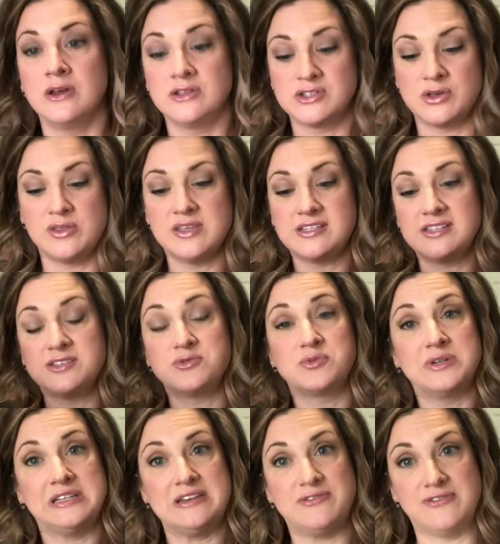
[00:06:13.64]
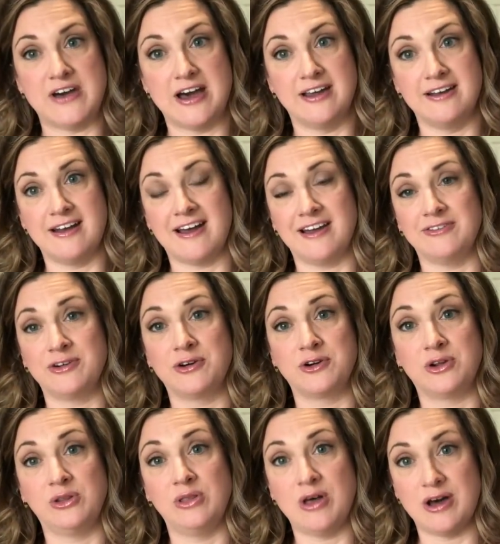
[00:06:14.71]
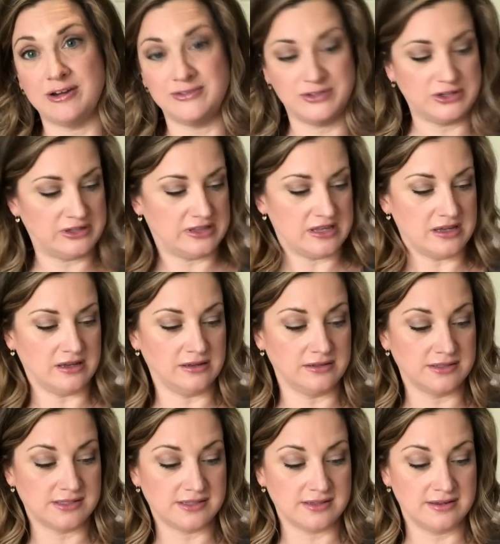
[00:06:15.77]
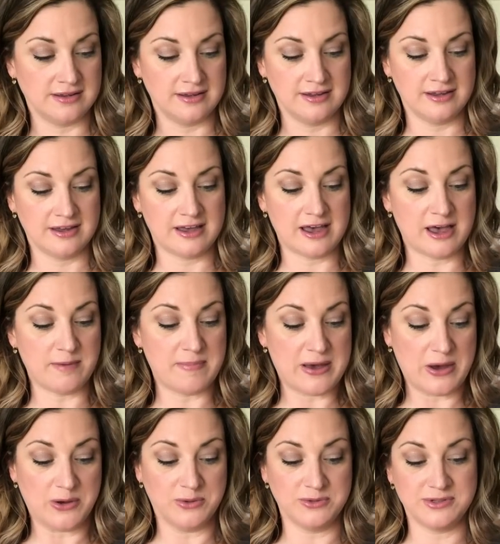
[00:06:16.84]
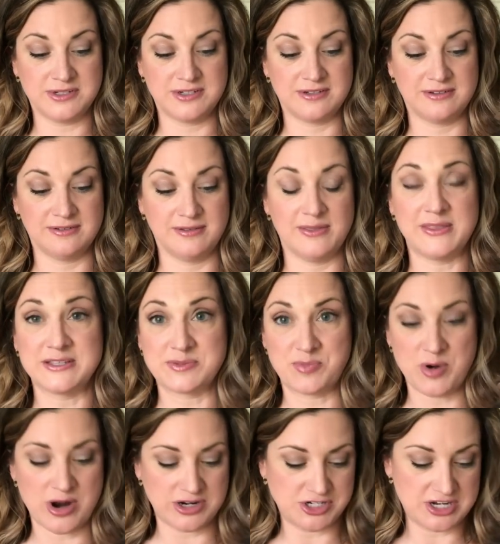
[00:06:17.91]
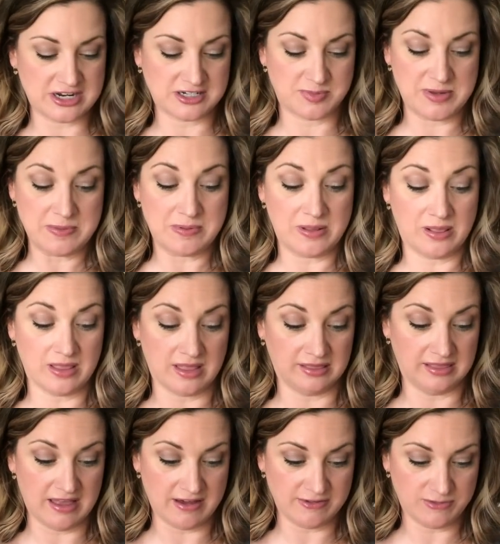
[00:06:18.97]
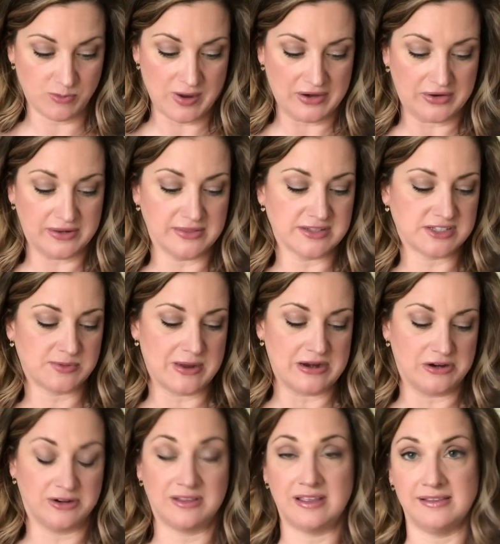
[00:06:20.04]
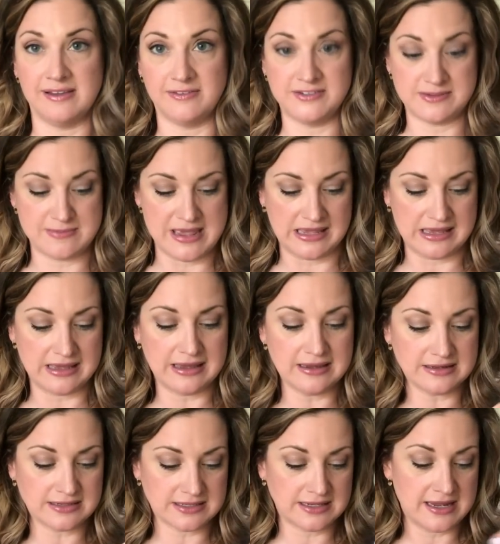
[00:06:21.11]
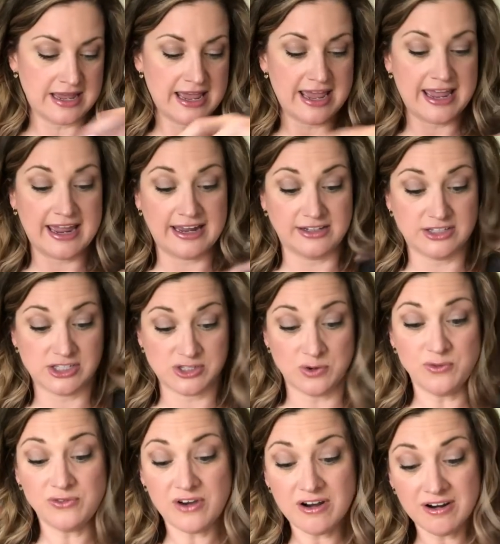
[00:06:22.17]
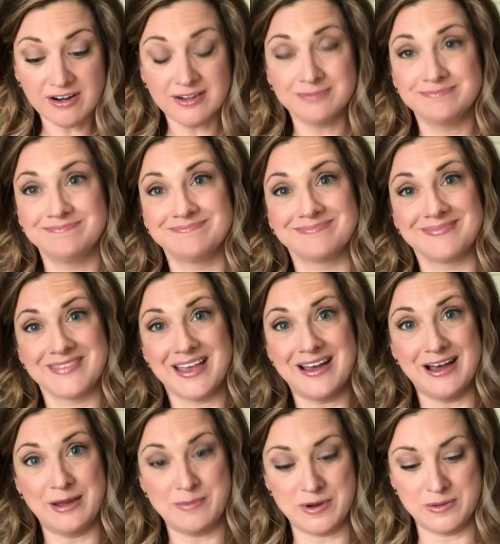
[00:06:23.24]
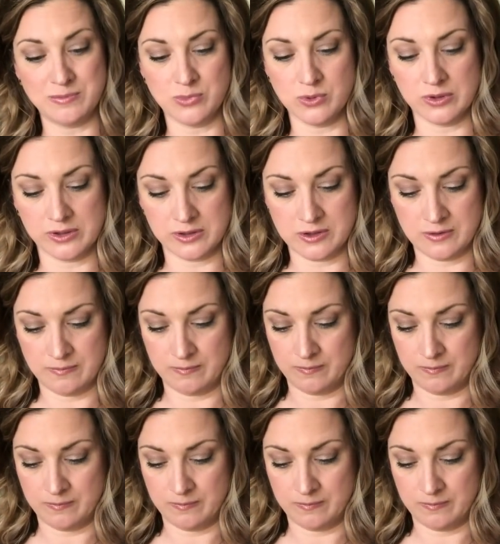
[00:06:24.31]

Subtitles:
So this is really fun. I've heard a lot of good things about this project. People love wearing the sweater. They loved making it. And so far, I'm on board.